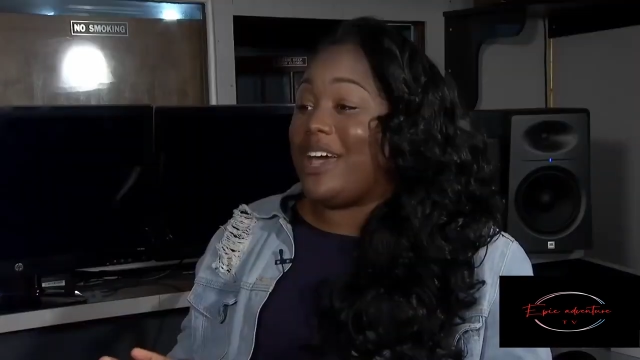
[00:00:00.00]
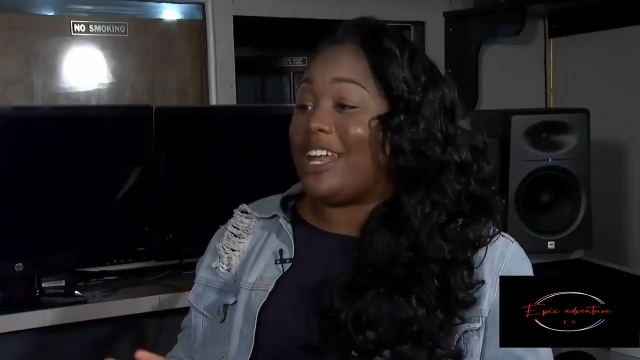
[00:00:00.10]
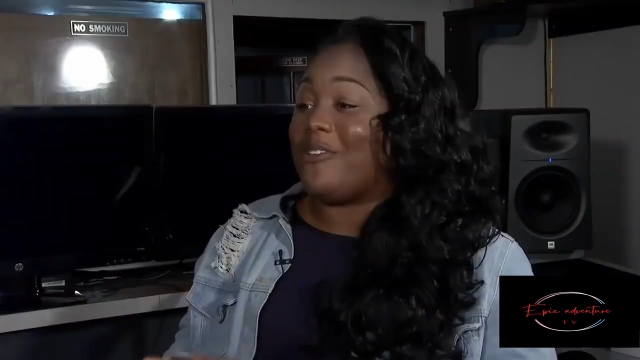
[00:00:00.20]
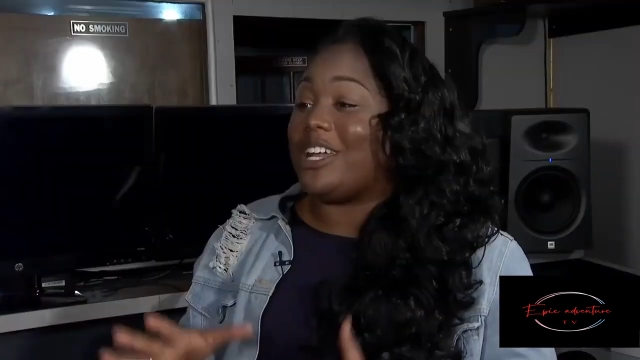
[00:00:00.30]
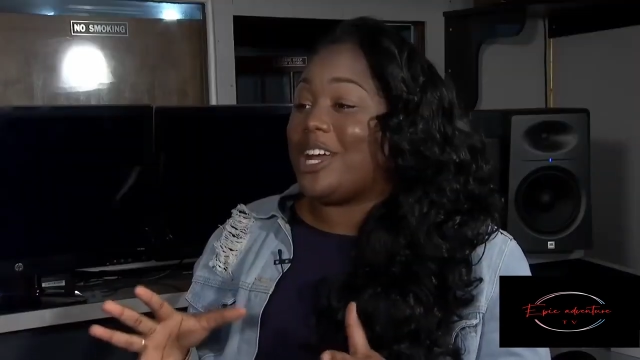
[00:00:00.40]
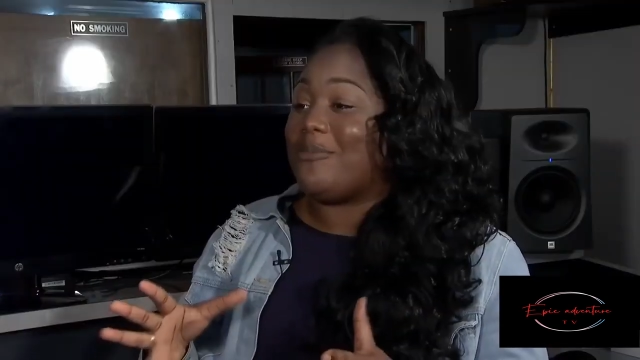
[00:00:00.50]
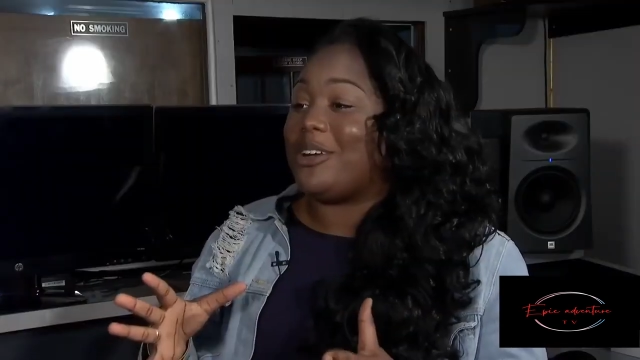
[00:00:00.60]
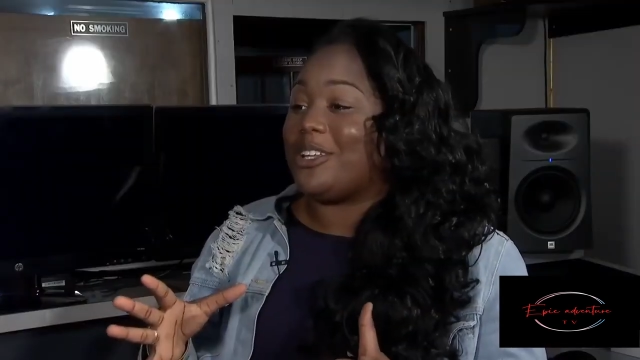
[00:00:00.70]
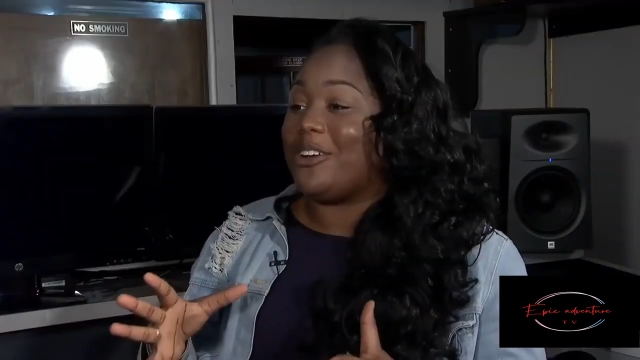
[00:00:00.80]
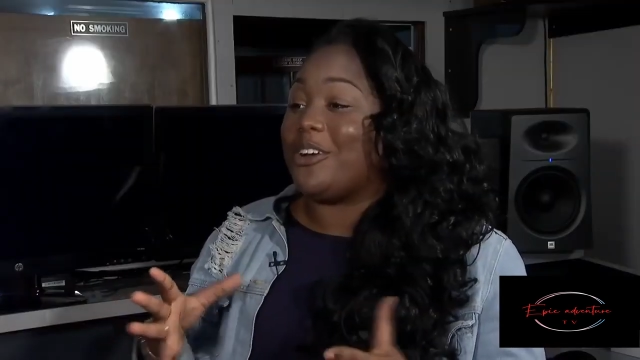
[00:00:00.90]
Band, I want to hear
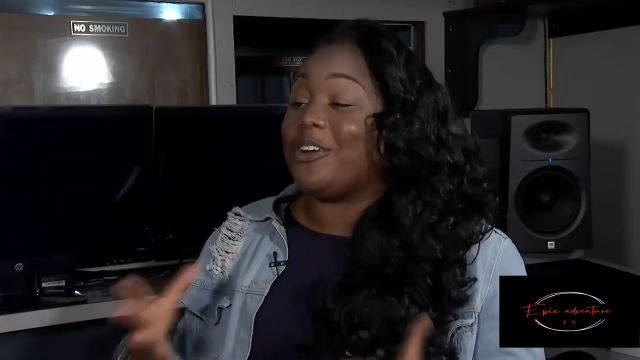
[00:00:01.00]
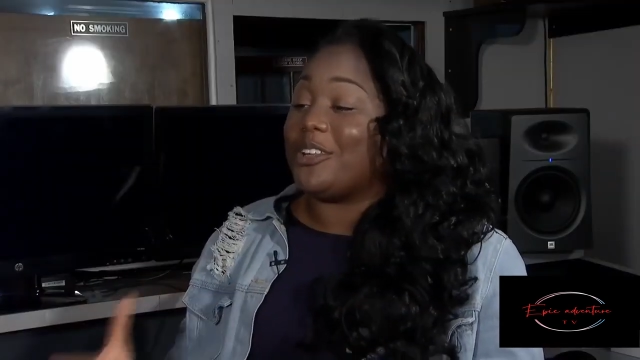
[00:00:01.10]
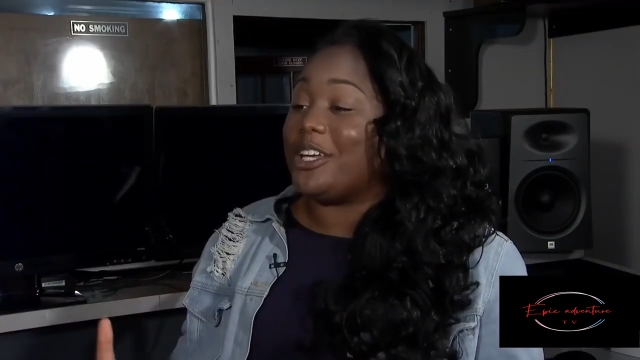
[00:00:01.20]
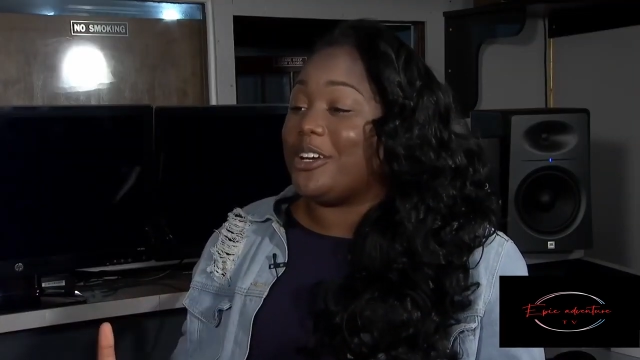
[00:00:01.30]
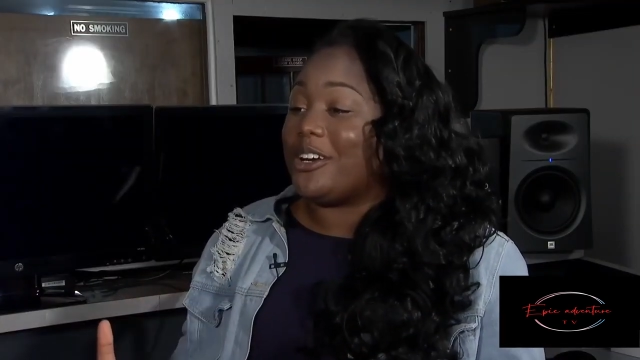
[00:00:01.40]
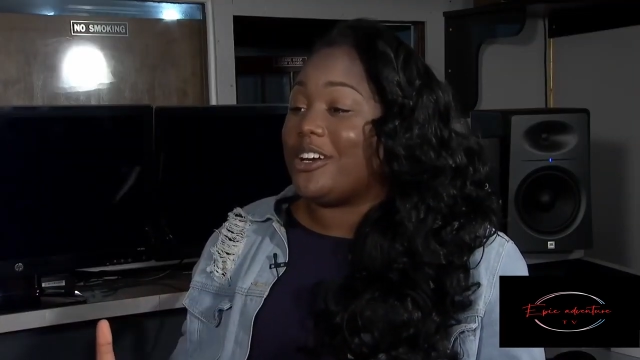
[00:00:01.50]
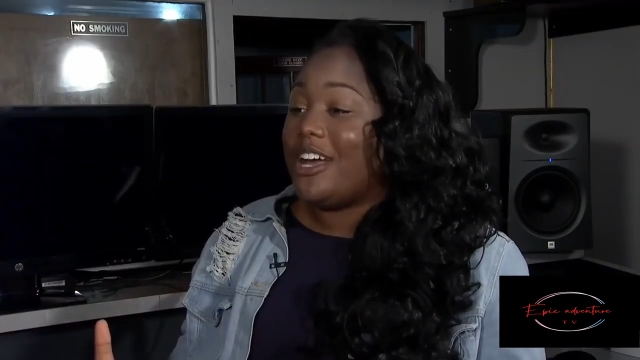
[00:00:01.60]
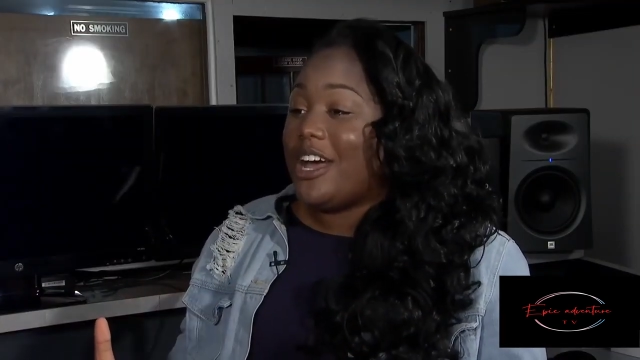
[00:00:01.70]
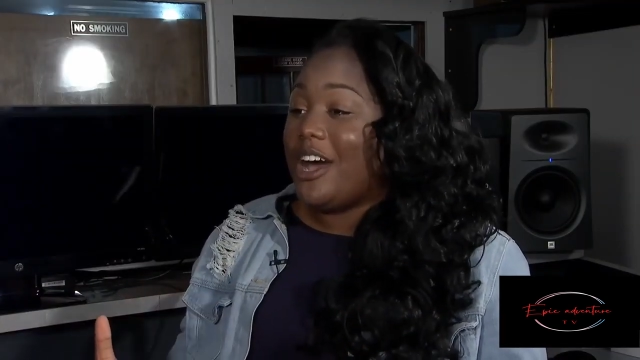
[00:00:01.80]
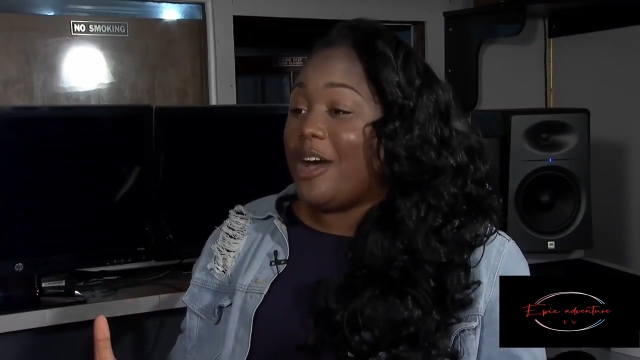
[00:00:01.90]
about their earlier
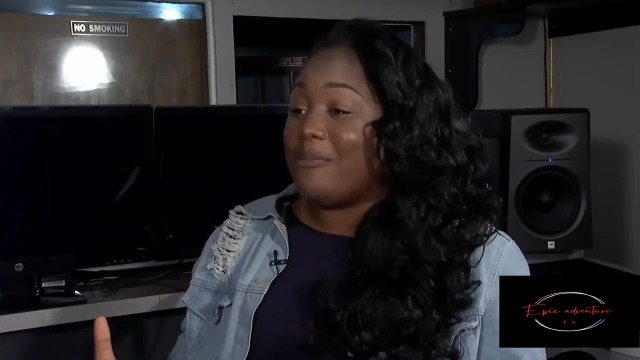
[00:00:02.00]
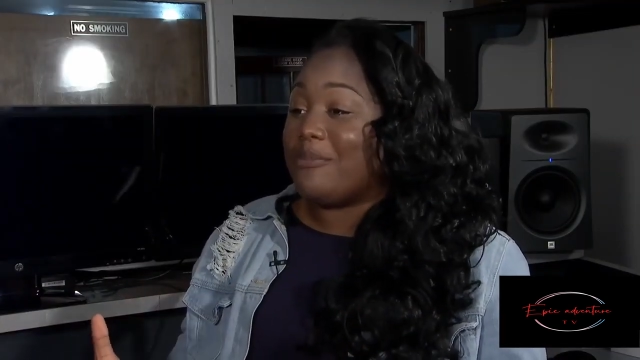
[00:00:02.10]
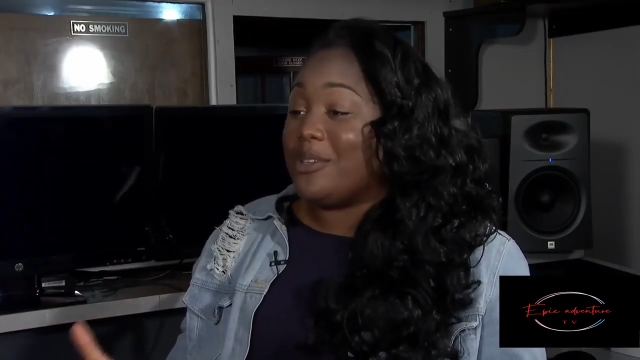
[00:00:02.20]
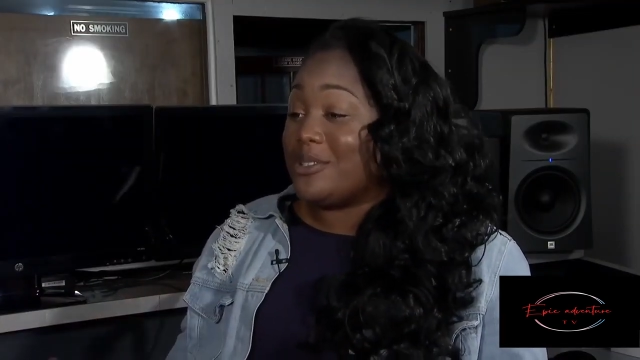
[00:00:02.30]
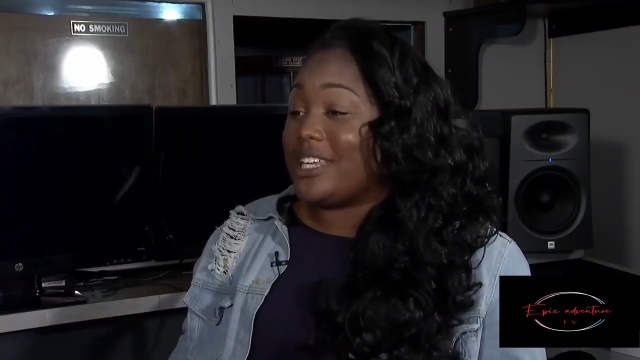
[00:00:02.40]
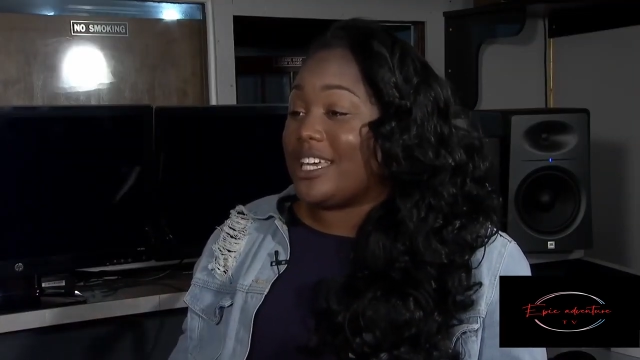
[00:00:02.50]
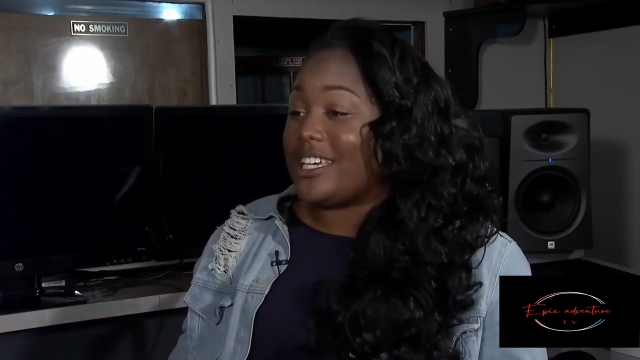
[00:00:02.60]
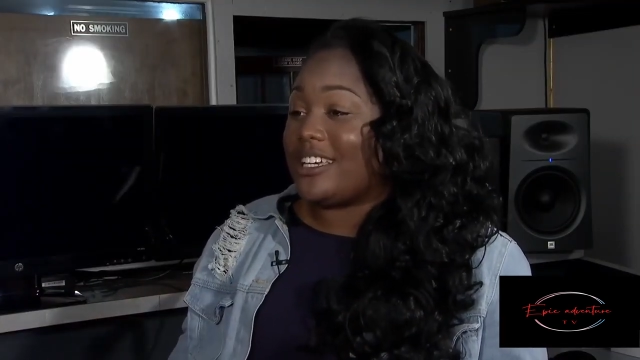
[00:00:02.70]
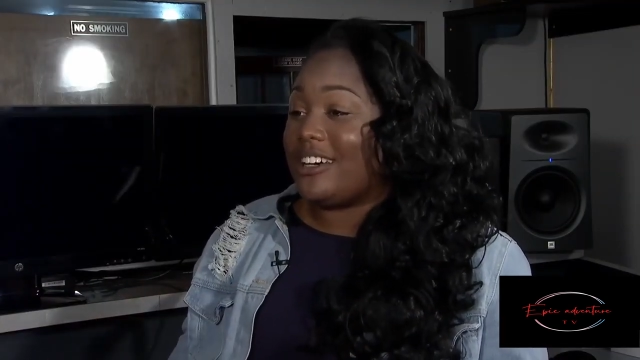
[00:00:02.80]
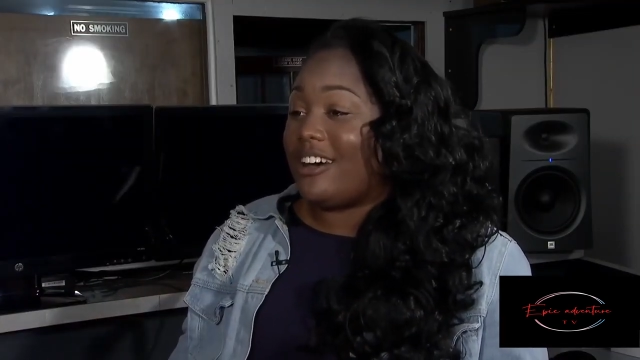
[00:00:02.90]

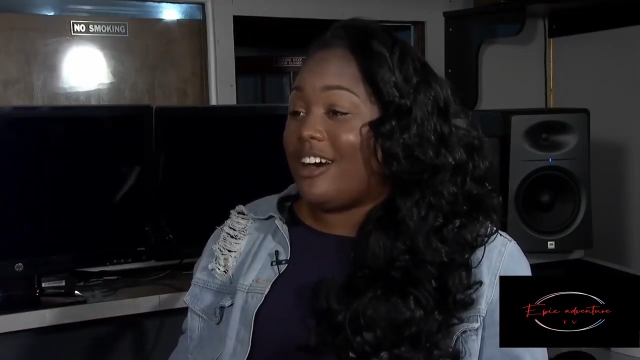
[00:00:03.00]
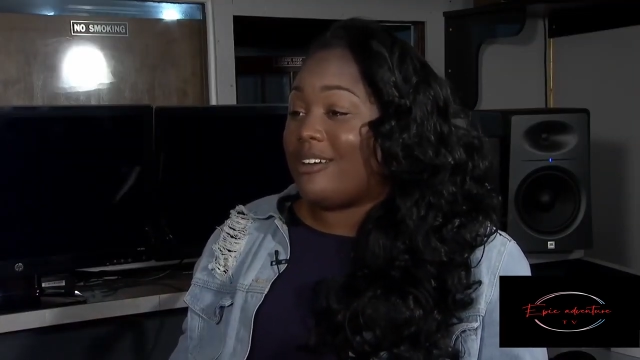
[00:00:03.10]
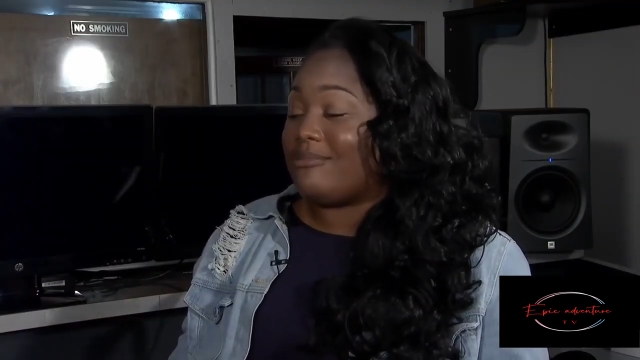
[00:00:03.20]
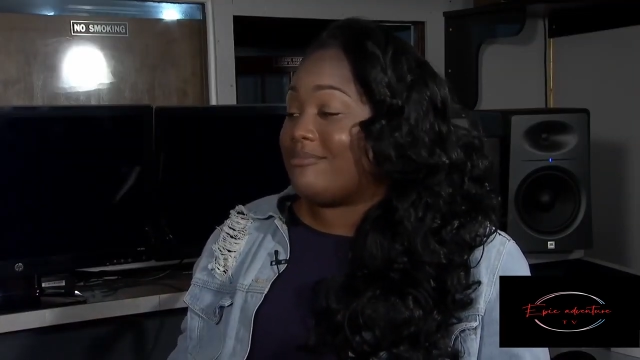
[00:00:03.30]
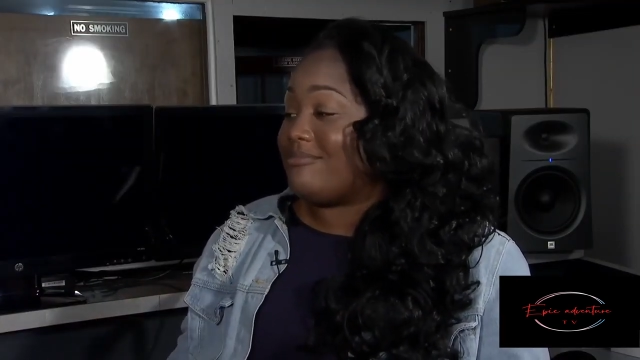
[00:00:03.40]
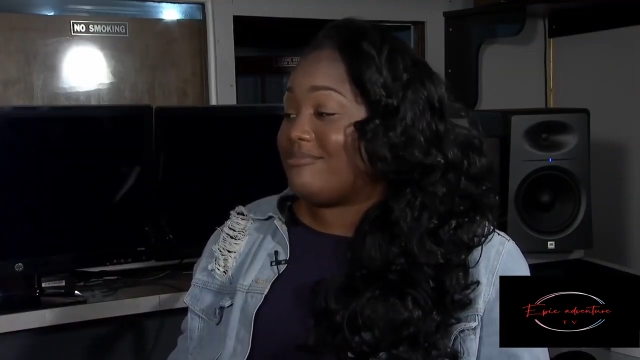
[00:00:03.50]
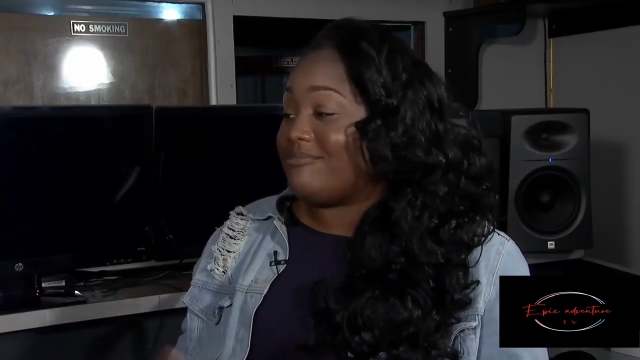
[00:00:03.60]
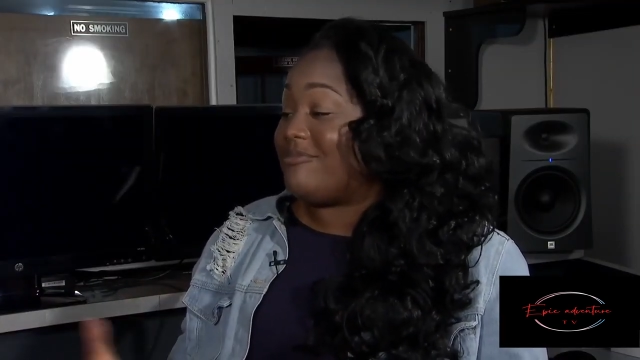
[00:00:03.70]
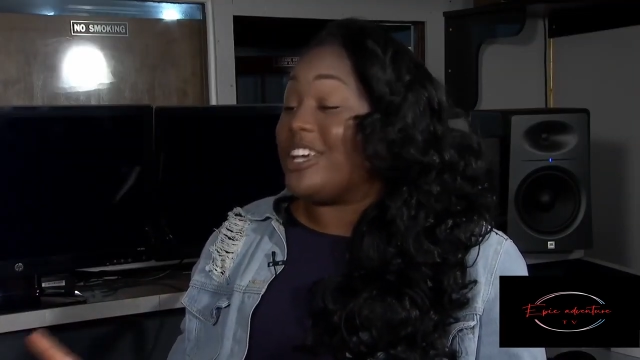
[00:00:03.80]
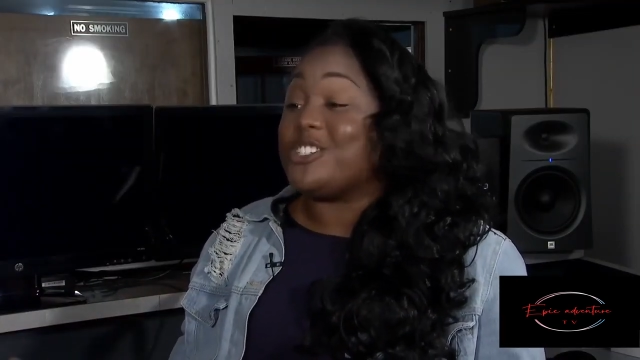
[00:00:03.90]
music
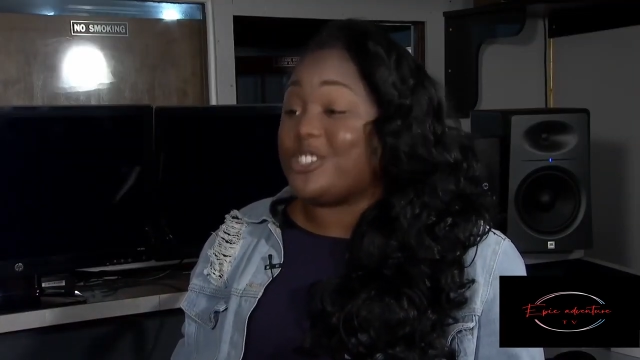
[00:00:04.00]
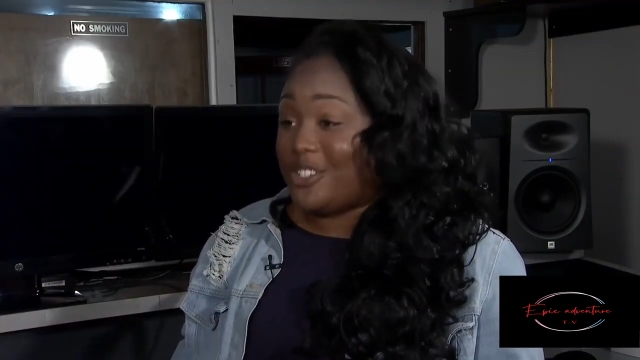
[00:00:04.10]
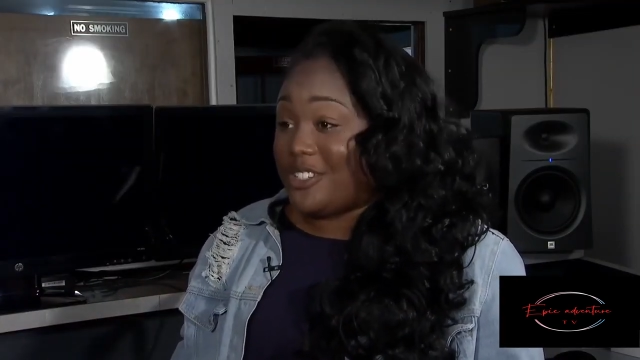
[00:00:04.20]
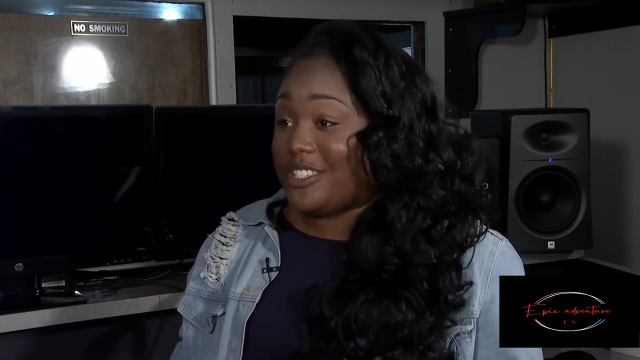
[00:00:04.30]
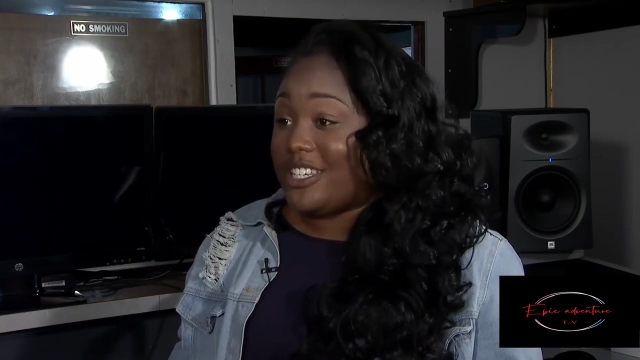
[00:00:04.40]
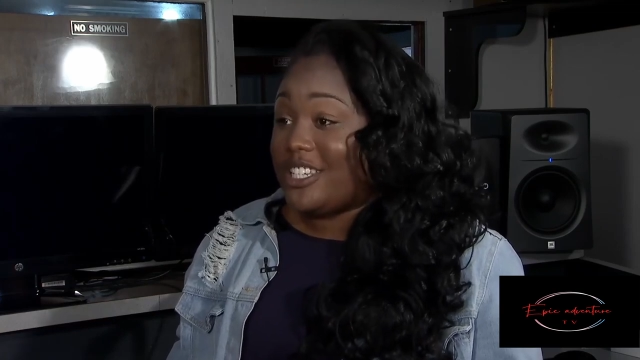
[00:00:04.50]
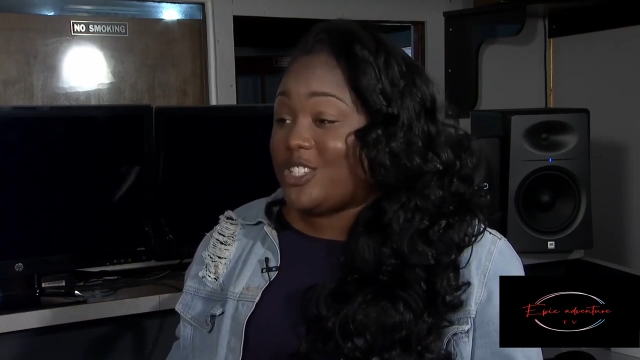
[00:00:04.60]
ventures.